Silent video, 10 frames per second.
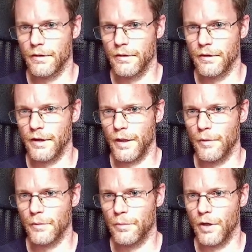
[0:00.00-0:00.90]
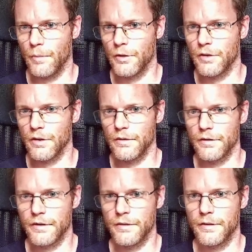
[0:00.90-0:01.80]
dynamic parameter
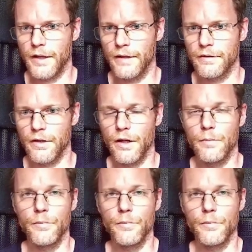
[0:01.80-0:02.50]
that can